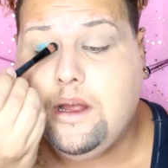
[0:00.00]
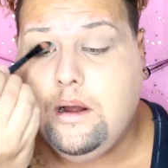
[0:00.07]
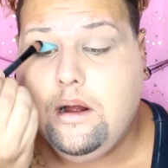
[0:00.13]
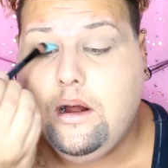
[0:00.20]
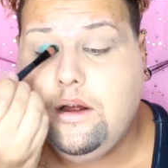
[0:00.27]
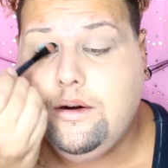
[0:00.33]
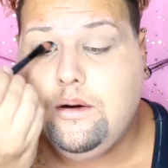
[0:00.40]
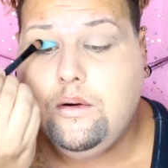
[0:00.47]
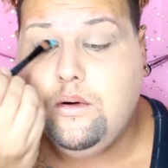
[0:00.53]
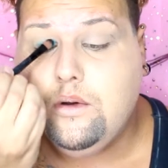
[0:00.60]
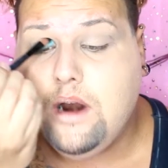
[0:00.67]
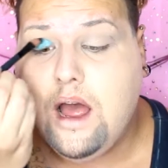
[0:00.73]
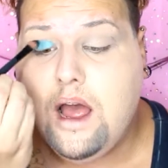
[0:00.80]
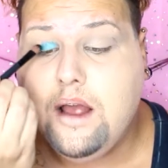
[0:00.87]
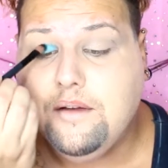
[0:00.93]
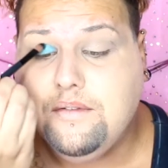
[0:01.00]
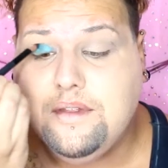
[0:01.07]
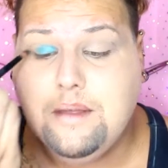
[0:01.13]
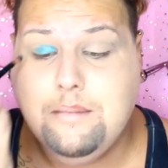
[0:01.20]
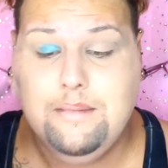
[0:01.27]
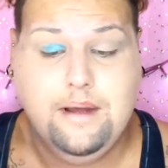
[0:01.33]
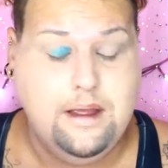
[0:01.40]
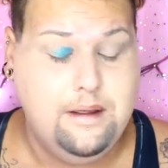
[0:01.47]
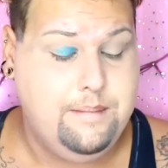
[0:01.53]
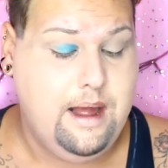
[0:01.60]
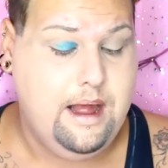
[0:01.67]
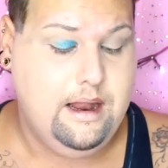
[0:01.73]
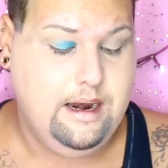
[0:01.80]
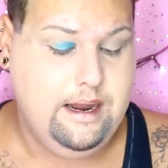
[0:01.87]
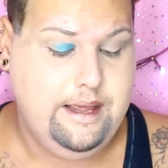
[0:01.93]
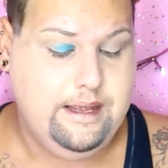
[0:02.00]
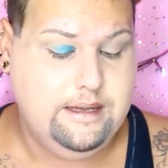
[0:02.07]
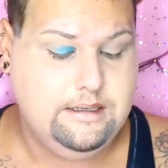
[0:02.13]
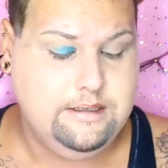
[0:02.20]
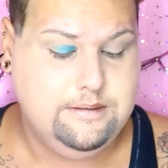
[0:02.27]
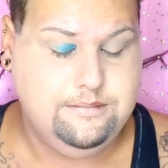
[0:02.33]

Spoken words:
on all over the mobile lid.